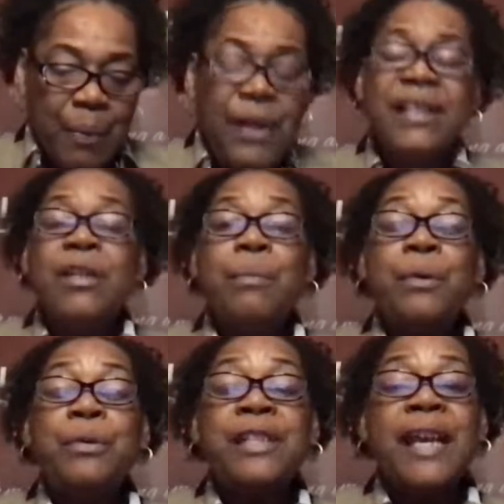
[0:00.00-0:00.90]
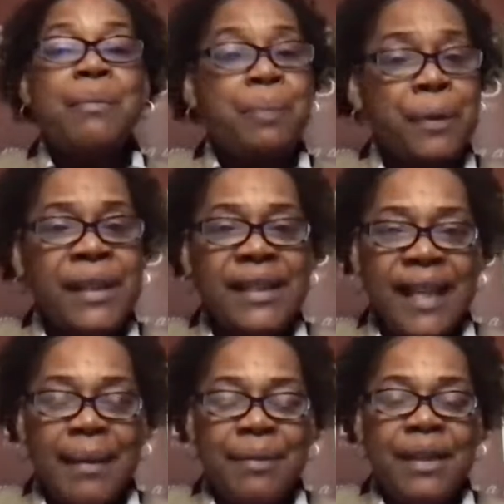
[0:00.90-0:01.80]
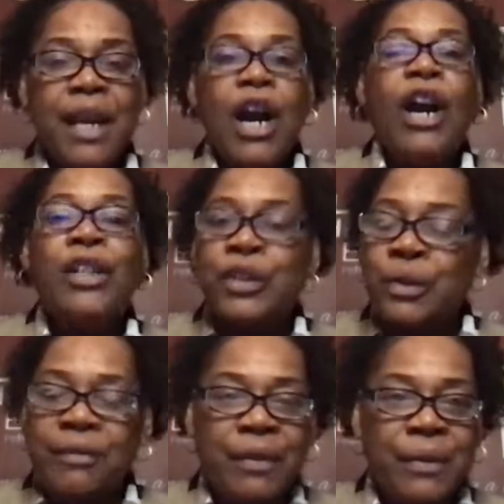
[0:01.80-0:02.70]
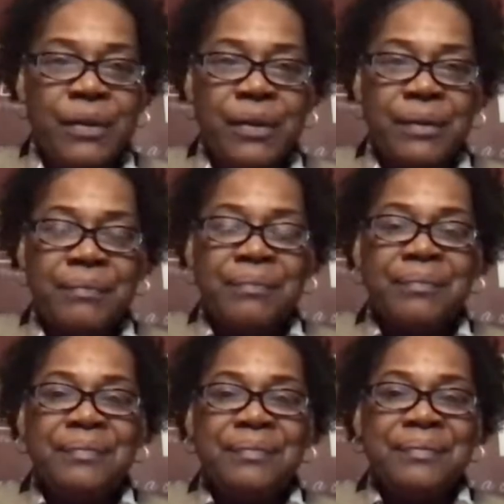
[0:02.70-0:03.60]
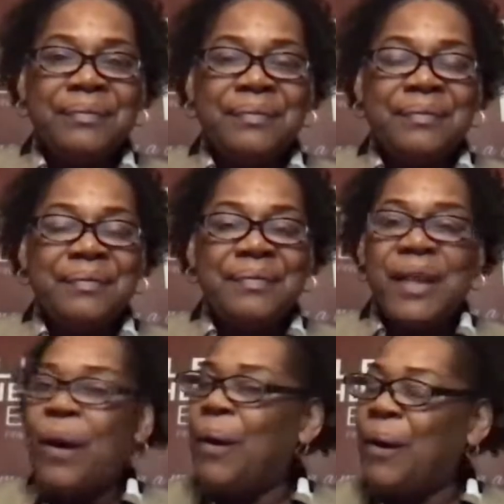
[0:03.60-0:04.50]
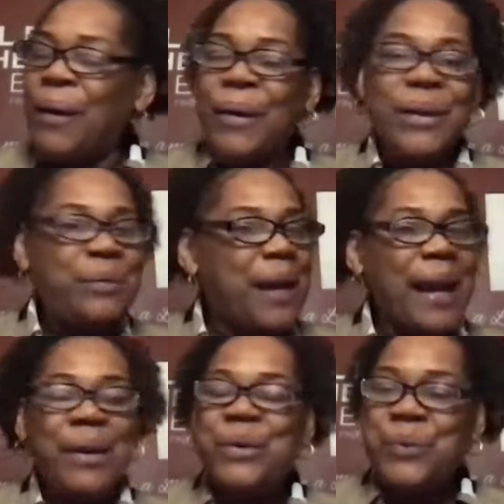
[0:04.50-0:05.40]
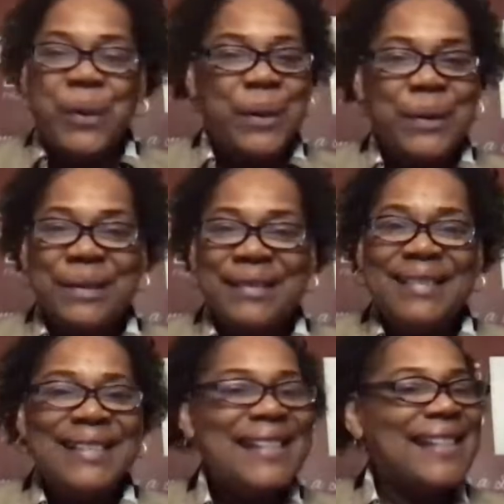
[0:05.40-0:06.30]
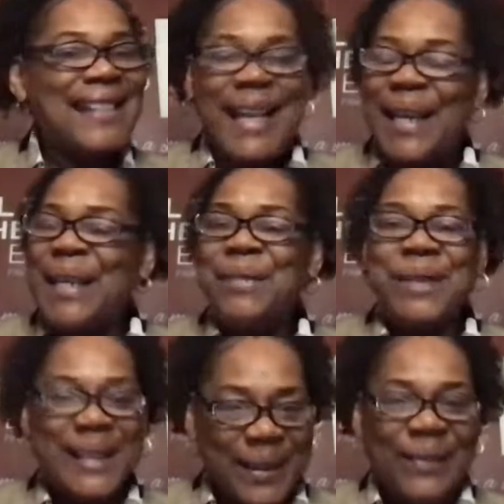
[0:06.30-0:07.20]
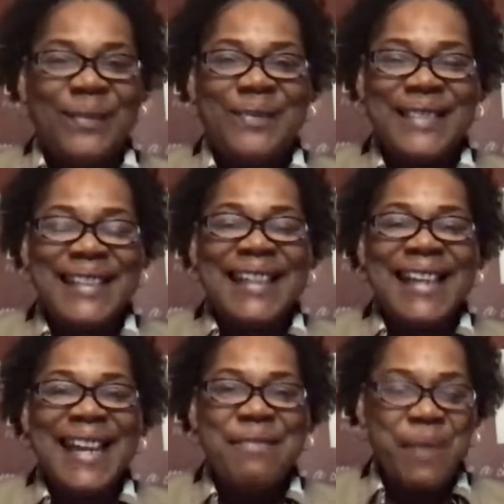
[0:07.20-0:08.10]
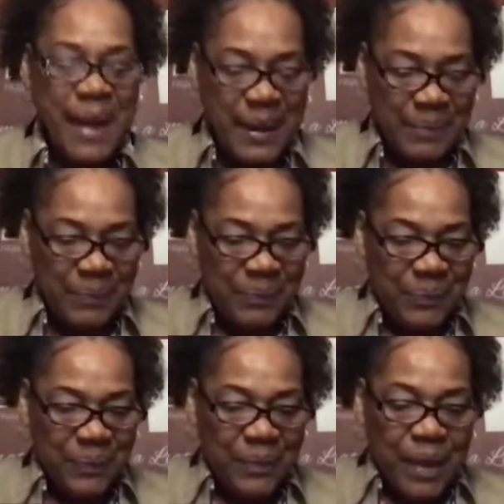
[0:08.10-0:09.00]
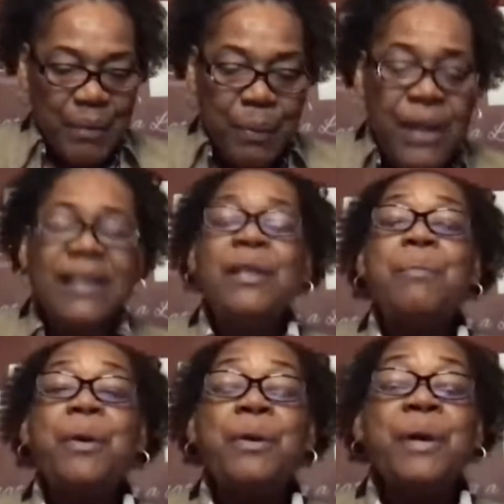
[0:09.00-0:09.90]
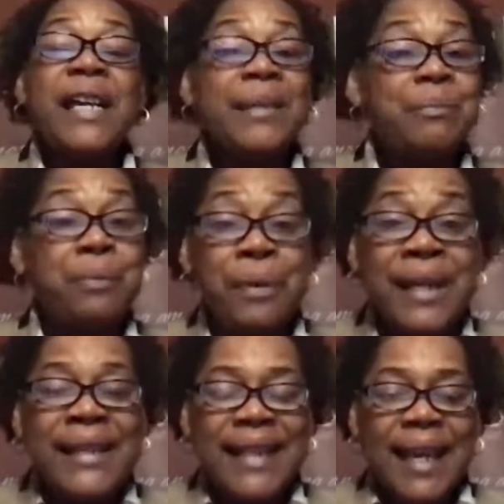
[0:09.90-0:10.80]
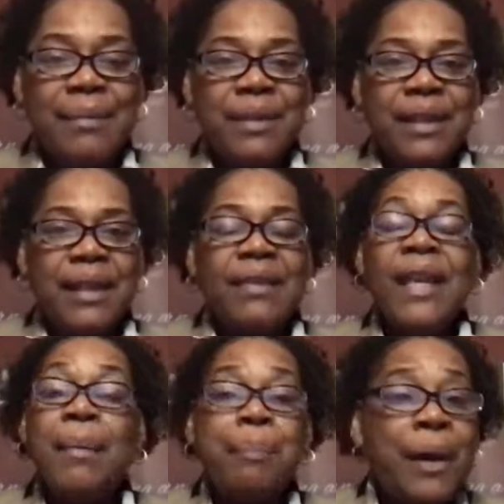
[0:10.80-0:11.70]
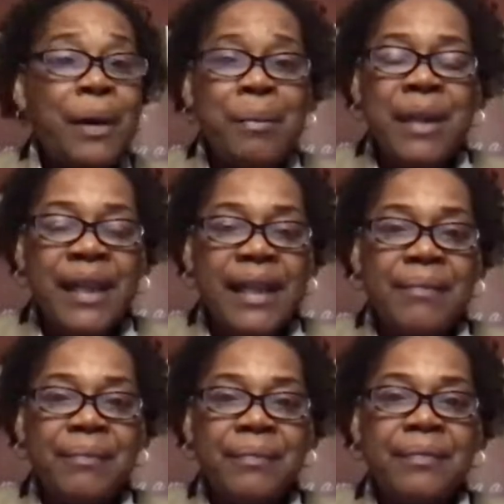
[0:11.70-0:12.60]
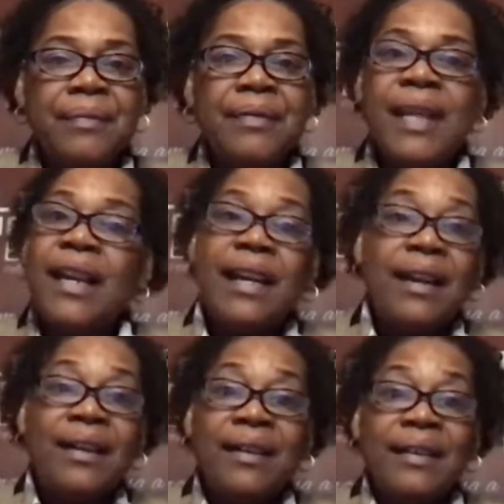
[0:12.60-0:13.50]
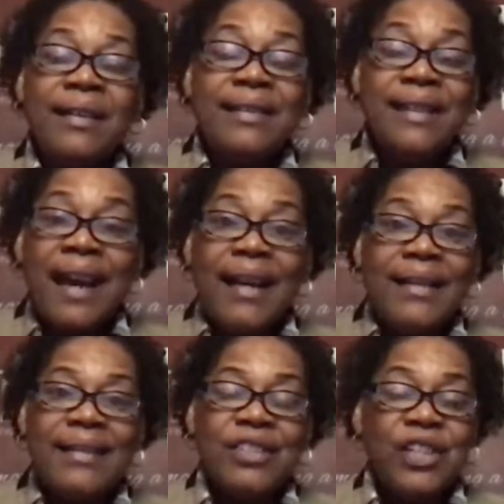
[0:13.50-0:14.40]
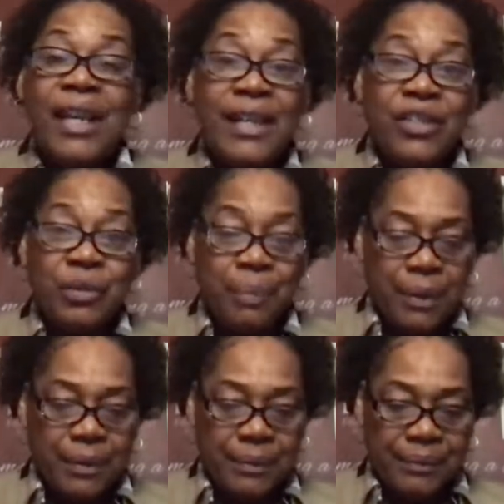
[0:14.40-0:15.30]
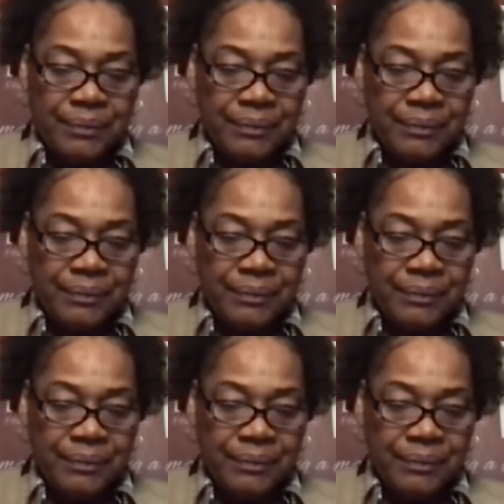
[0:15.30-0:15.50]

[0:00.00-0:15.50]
Principles and precepts are universal all around the world. Same song. Amen. Principle and precepts, they're permanent, they're not changeable.